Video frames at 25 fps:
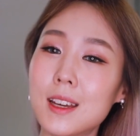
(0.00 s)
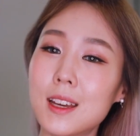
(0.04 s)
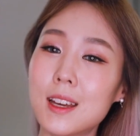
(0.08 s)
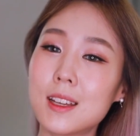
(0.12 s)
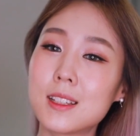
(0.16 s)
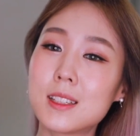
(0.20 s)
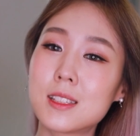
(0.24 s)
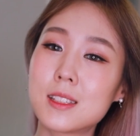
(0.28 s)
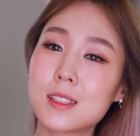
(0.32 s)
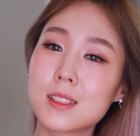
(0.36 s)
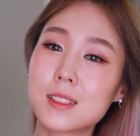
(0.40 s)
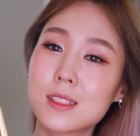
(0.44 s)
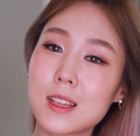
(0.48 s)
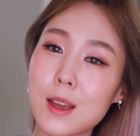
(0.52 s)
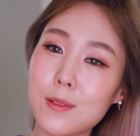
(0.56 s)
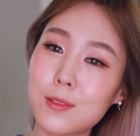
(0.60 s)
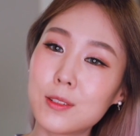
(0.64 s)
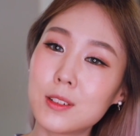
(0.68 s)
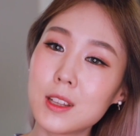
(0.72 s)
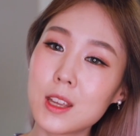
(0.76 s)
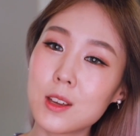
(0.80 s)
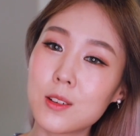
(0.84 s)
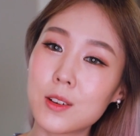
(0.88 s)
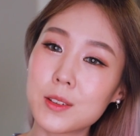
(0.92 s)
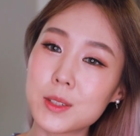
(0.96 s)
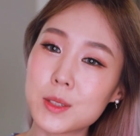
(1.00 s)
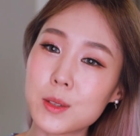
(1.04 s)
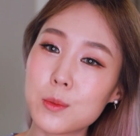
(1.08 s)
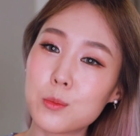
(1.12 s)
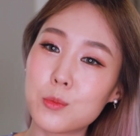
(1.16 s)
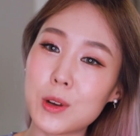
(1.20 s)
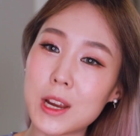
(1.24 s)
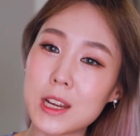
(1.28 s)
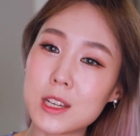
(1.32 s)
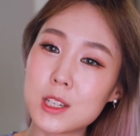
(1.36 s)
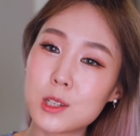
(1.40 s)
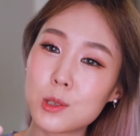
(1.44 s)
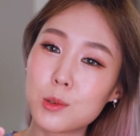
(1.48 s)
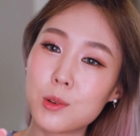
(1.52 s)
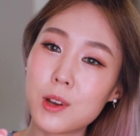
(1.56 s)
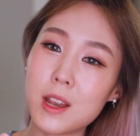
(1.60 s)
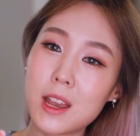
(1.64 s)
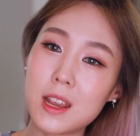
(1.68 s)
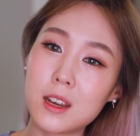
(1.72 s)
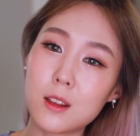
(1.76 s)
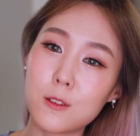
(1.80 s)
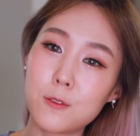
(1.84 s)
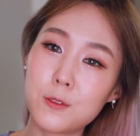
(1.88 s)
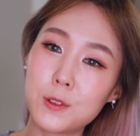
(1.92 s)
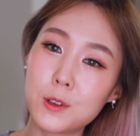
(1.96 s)
It's definitely got some weight to it
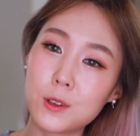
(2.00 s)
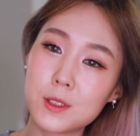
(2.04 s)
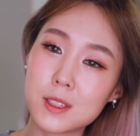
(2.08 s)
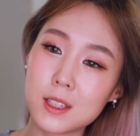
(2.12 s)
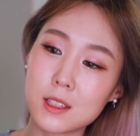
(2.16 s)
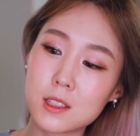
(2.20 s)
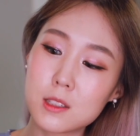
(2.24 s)
and it feels